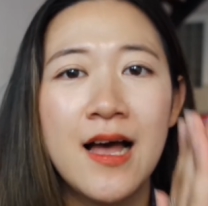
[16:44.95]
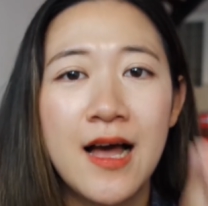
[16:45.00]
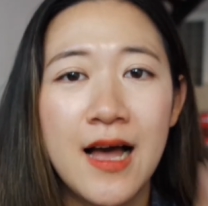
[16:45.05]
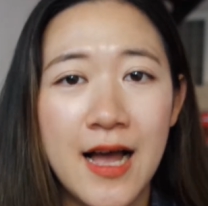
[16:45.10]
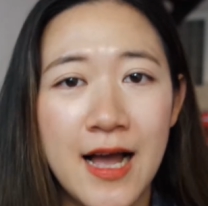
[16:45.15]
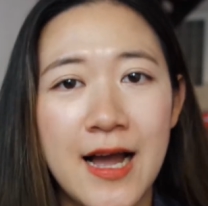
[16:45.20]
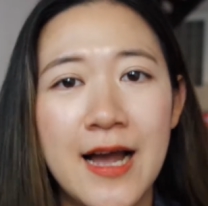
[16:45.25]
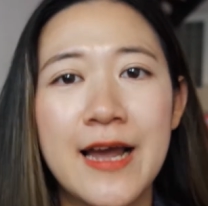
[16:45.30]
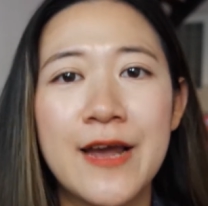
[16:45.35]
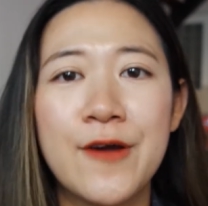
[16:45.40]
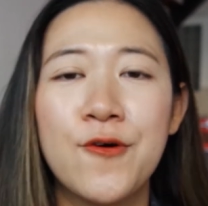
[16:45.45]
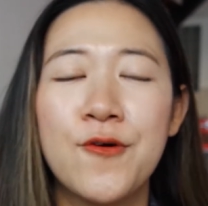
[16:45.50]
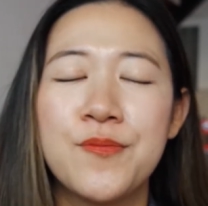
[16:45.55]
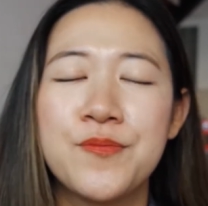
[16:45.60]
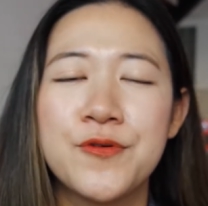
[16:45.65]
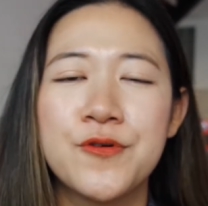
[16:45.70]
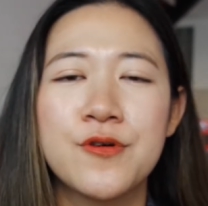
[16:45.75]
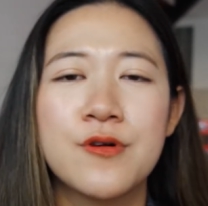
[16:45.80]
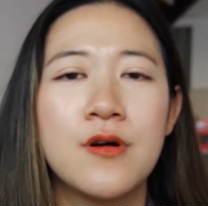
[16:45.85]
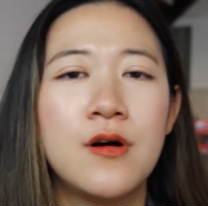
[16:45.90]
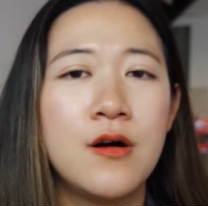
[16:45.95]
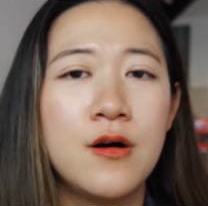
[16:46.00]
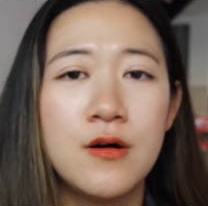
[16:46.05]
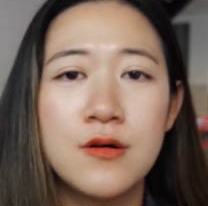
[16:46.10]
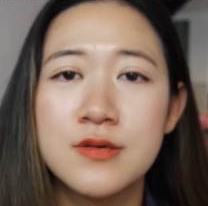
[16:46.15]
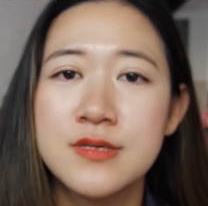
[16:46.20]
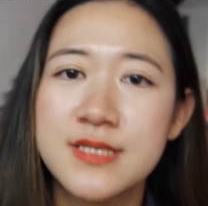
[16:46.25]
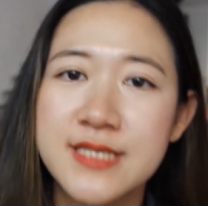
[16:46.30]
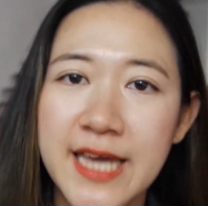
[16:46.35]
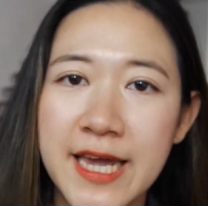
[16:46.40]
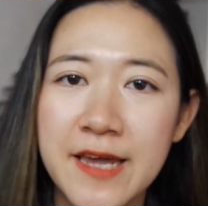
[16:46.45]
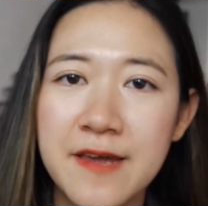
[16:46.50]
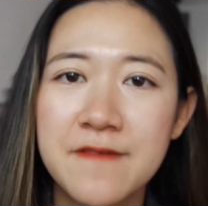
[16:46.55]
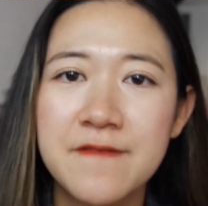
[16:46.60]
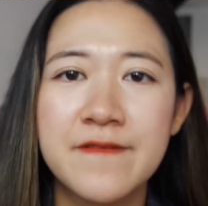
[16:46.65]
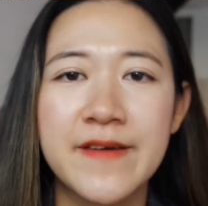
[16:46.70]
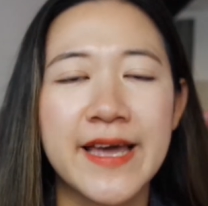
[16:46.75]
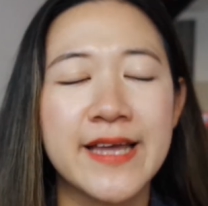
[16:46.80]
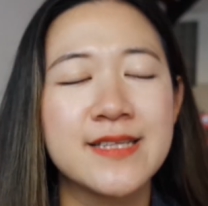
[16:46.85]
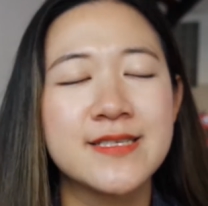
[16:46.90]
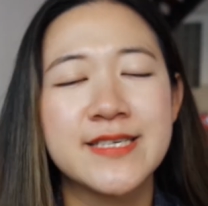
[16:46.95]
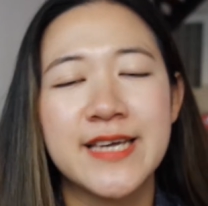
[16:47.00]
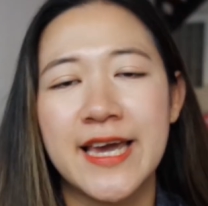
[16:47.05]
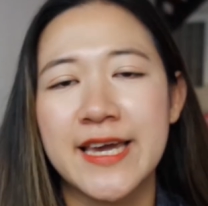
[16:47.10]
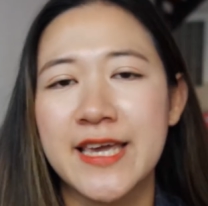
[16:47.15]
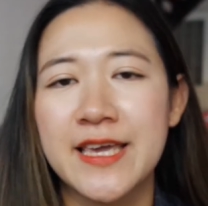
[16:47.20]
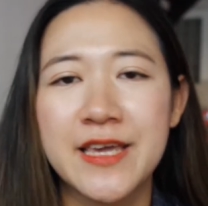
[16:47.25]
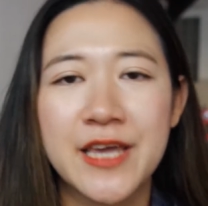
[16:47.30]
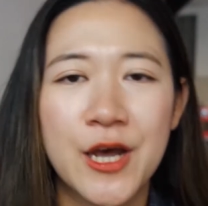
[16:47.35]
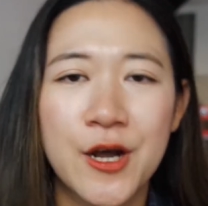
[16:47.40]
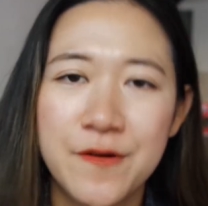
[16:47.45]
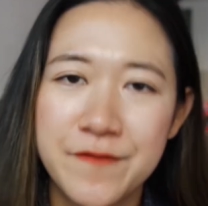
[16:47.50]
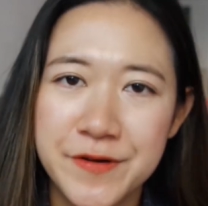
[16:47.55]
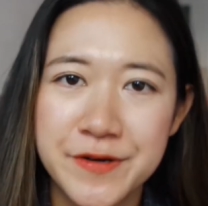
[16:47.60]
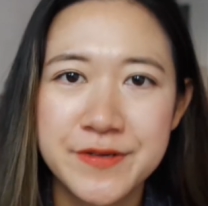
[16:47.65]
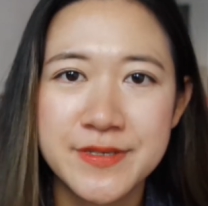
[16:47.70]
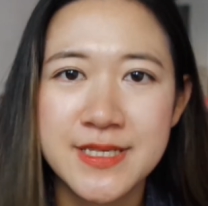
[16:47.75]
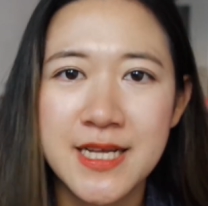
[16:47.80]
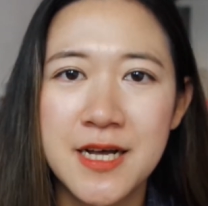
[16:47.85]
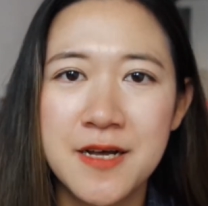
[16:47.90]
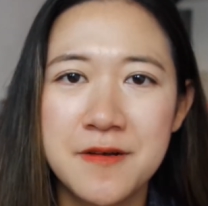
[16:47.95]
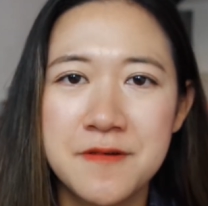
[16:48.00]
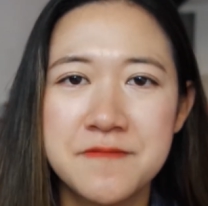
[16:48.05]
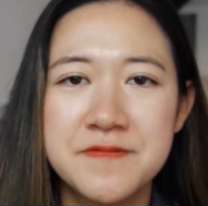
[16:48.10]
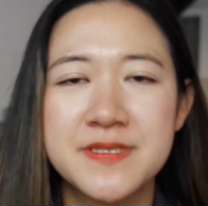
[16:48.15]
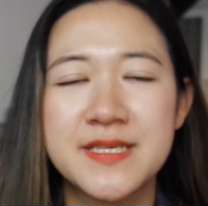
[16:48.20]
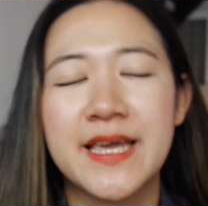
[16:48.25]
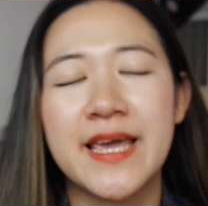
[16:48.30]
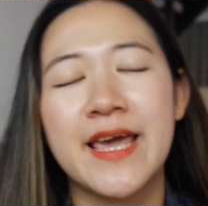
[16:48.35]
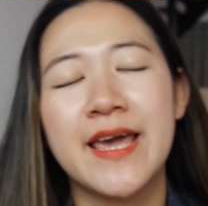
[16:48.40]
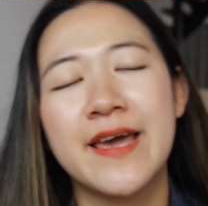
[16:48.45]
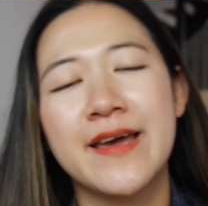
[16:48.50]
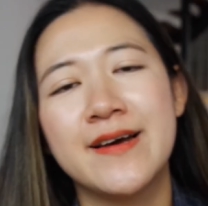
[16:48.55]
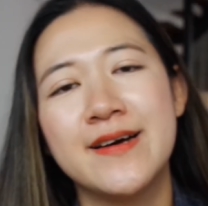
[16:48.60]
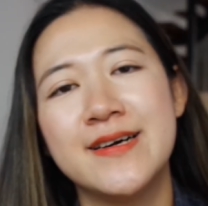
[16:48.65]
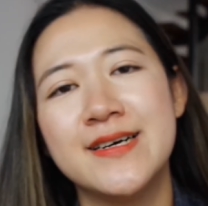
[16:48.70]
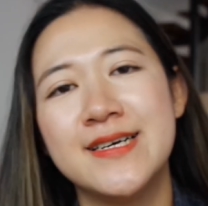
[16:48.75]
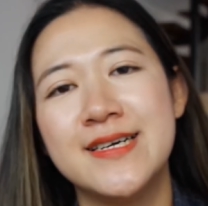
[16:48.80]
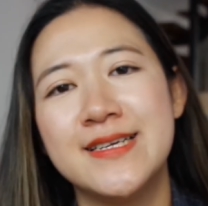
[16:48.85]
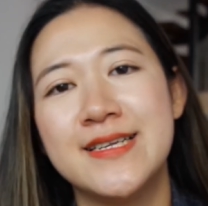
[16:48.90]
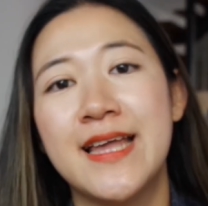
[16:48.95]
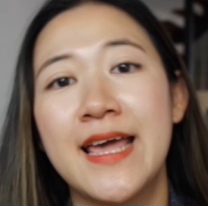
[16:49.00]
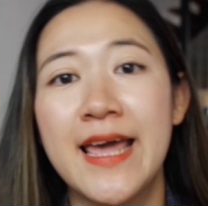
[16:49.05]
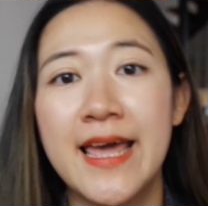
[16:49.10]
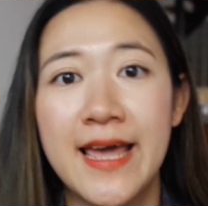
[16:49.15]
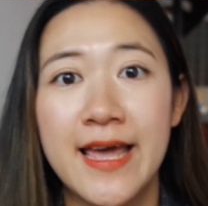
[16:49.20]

I hope you're all safe and taking care of yourselves, and